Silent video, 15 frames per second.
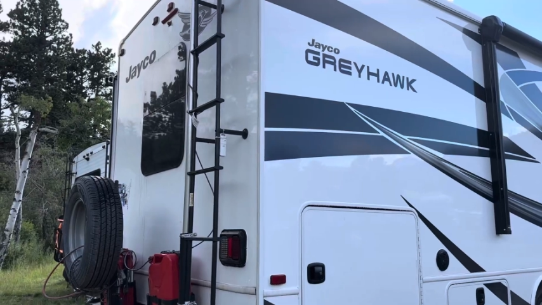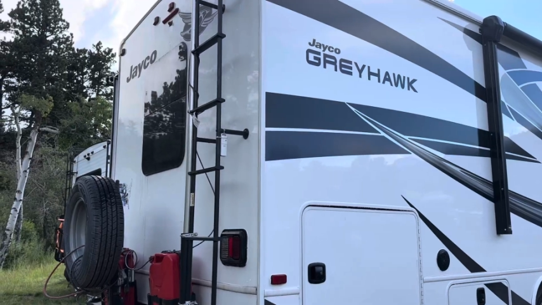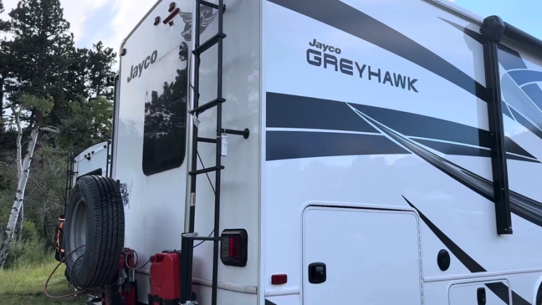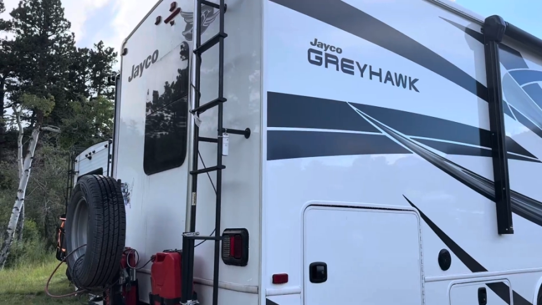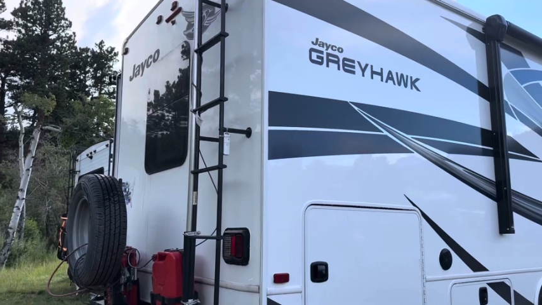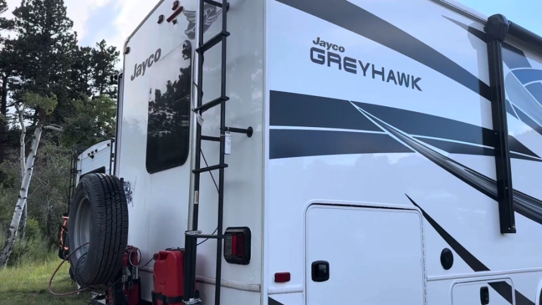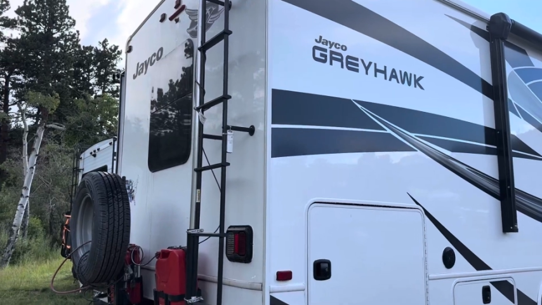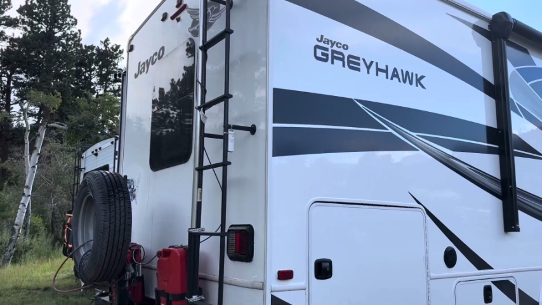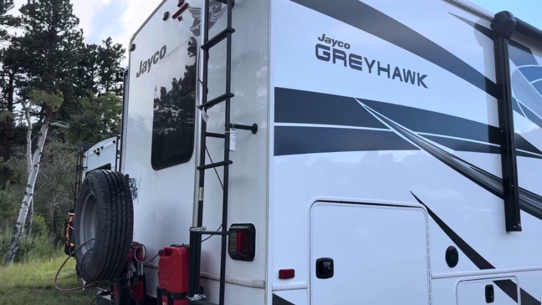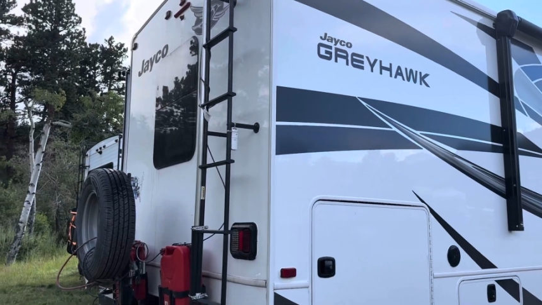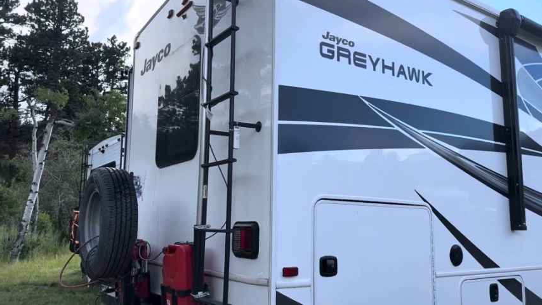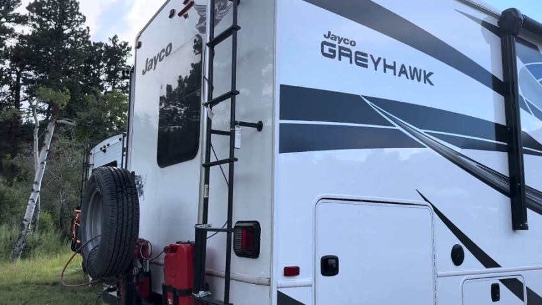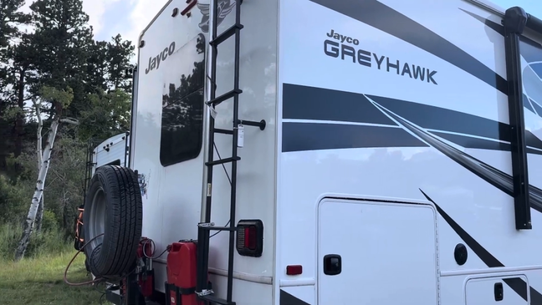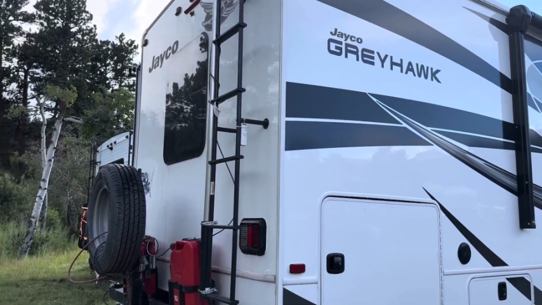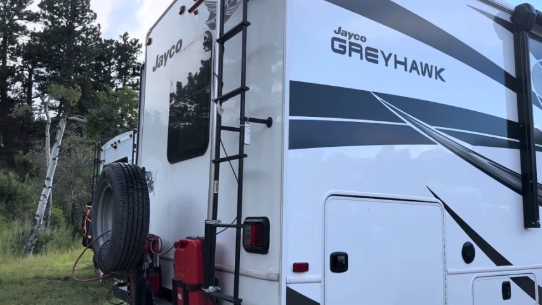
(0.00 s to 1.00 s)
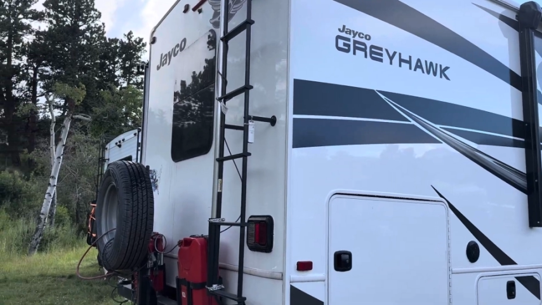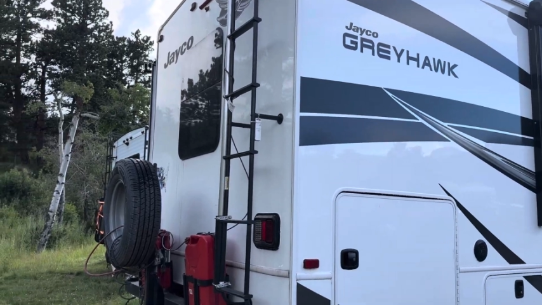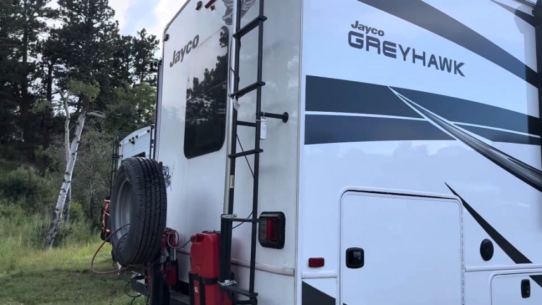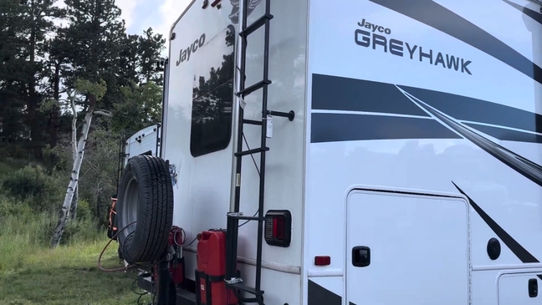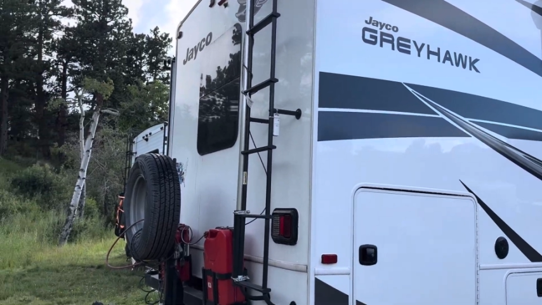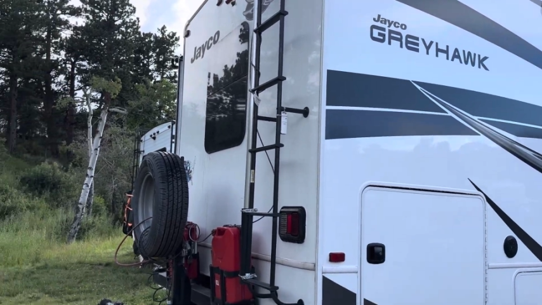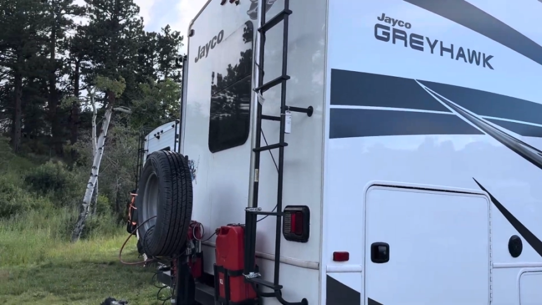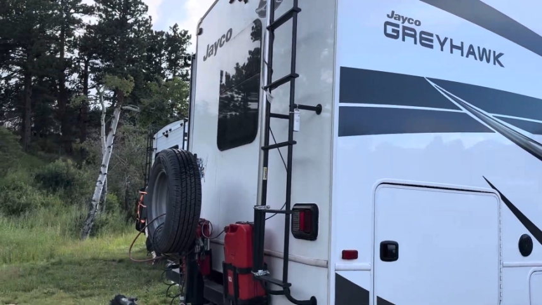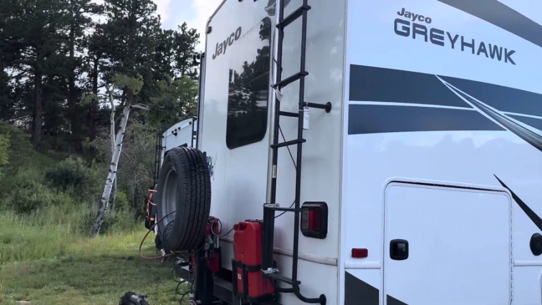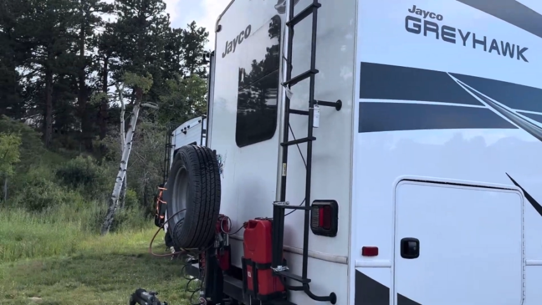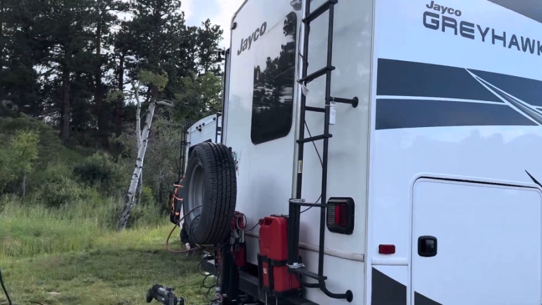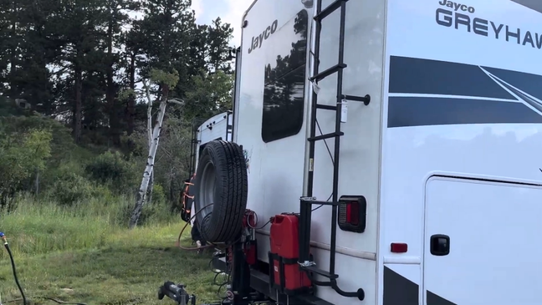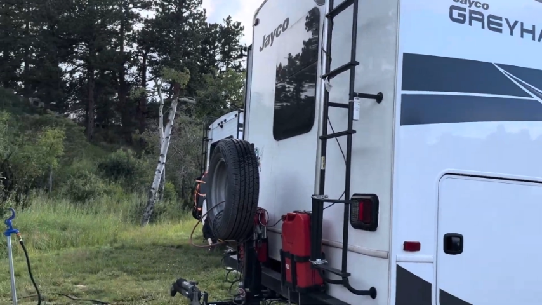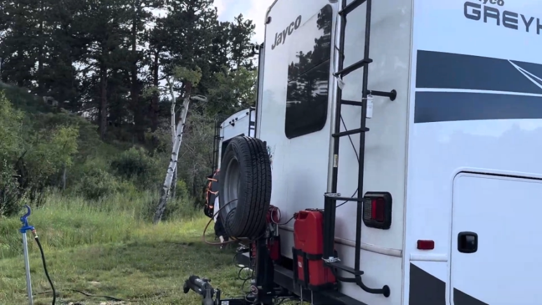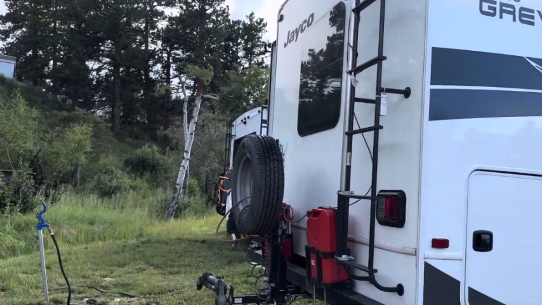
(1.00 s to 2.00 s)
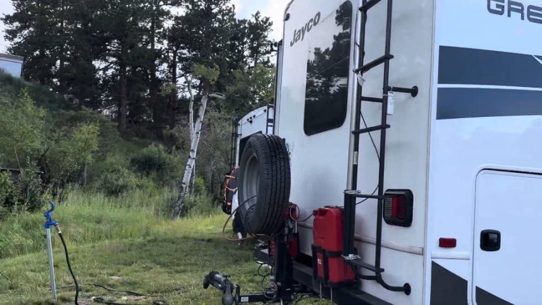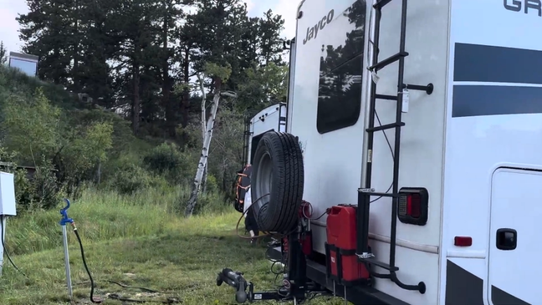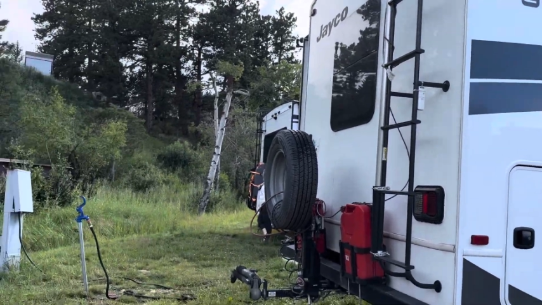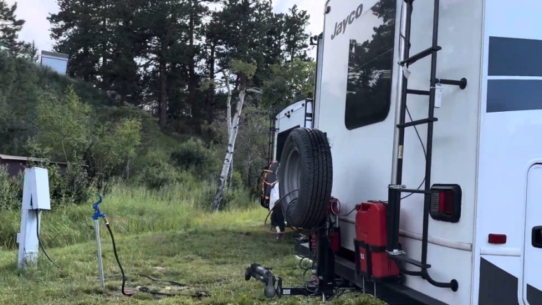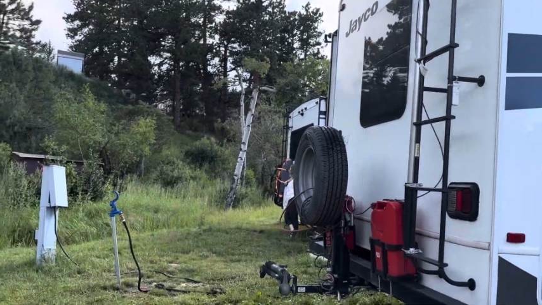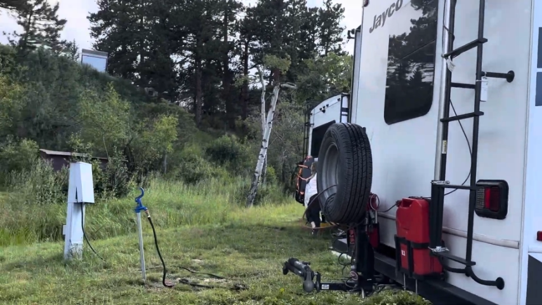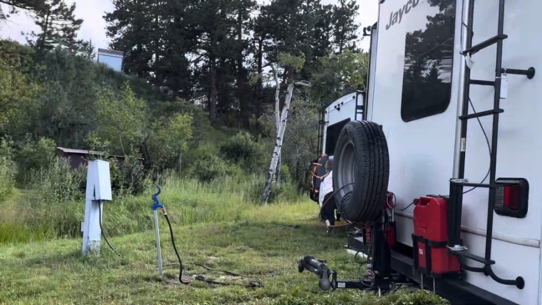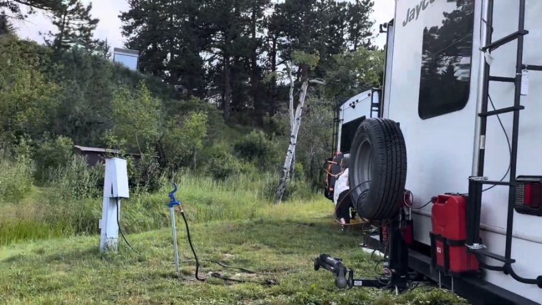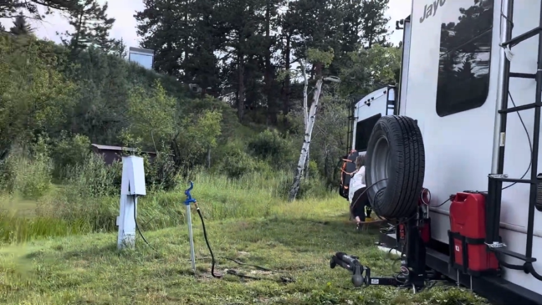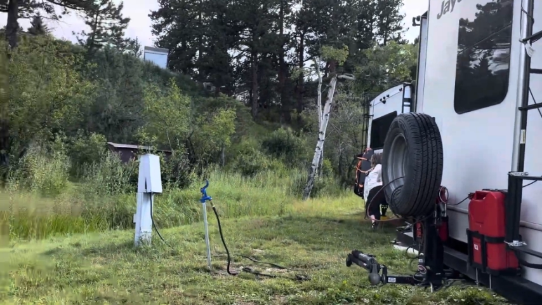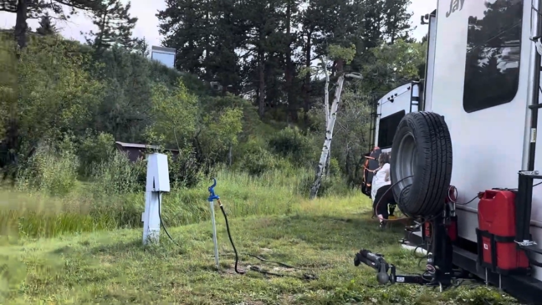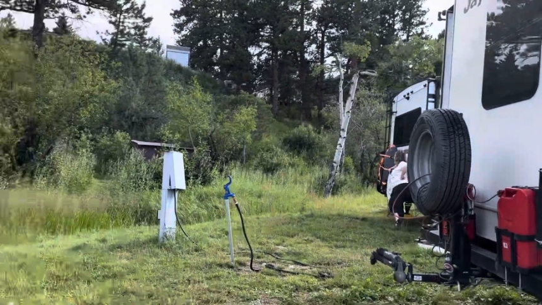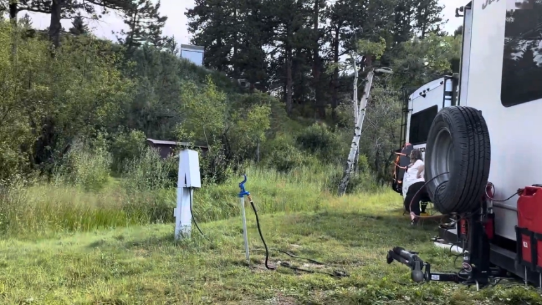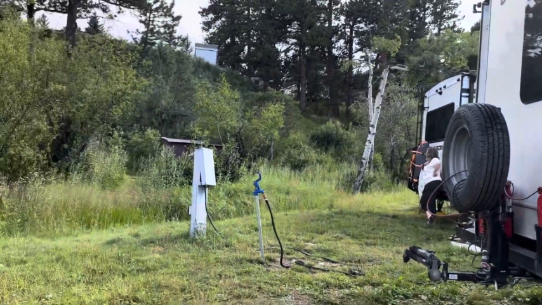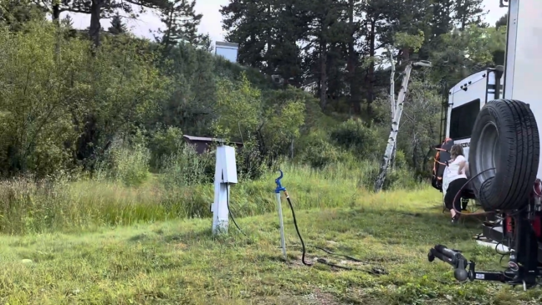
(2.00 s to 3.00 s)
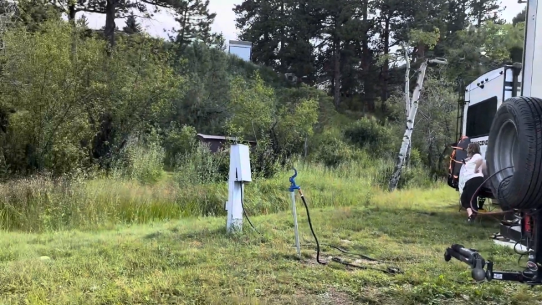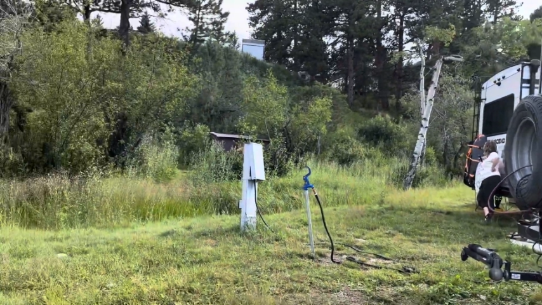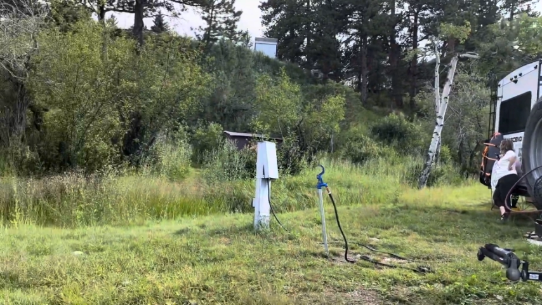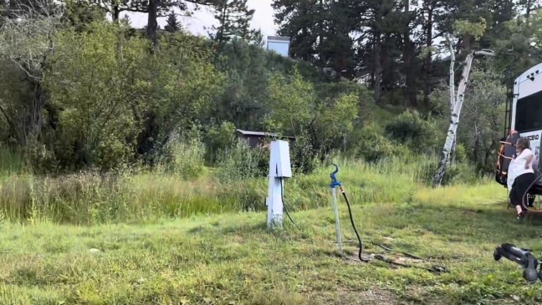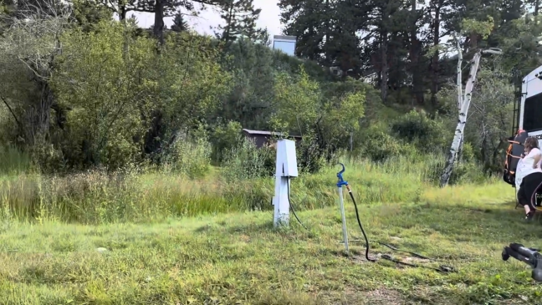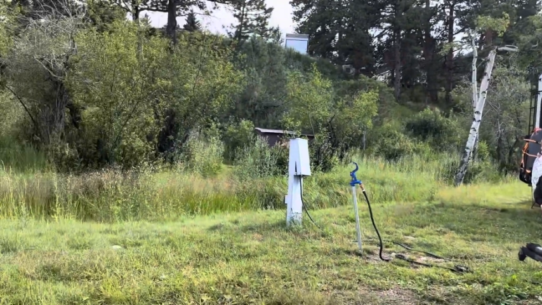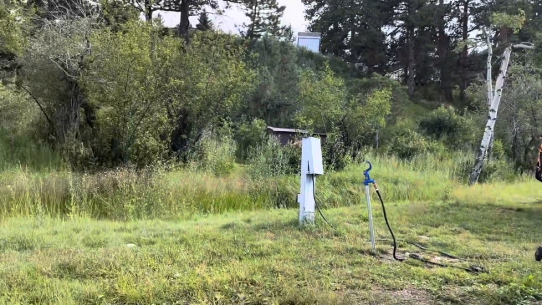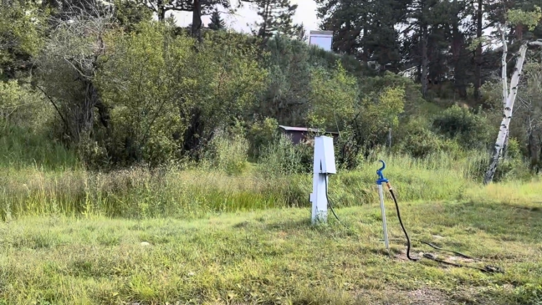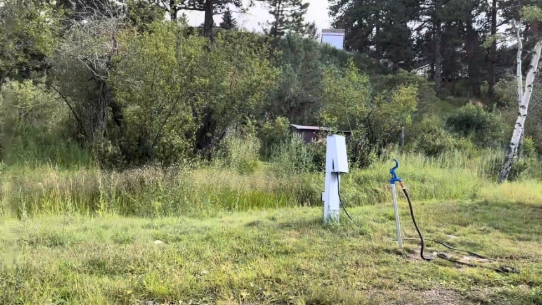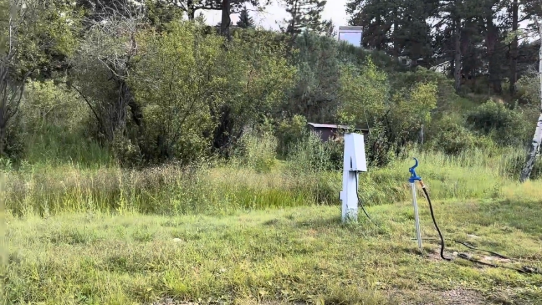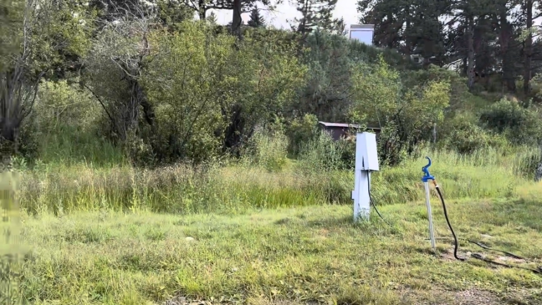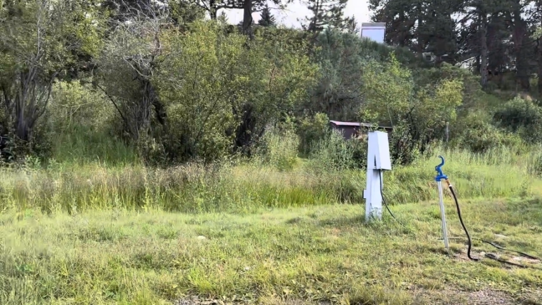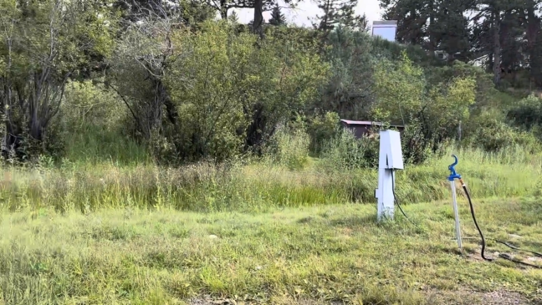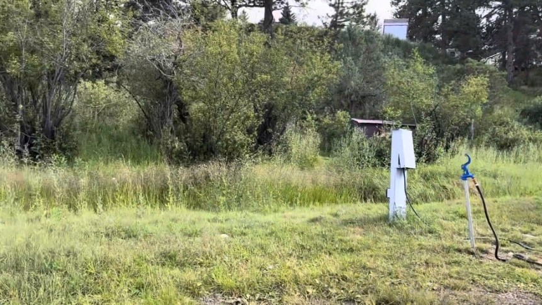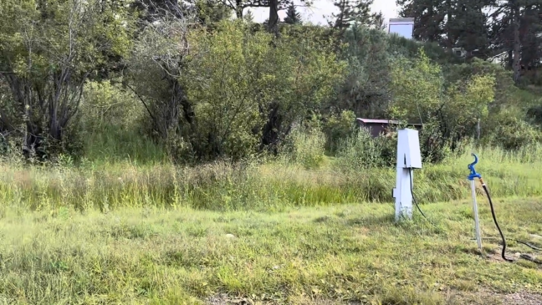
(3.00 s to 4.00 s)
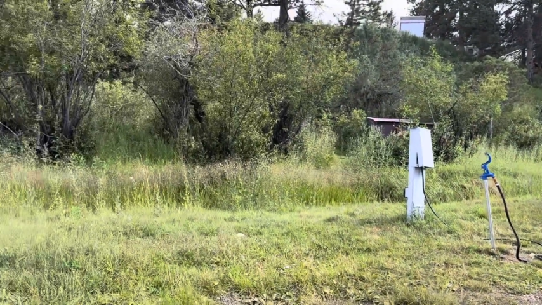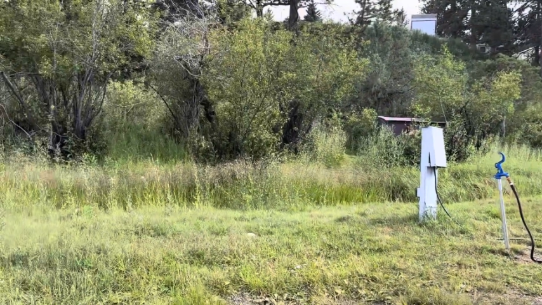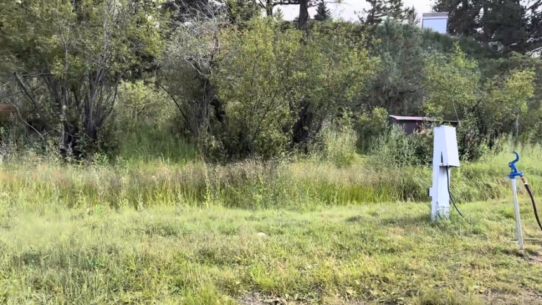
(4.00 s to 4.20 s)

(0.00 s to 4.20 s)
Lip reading: No face is visible, so there are no lips to read.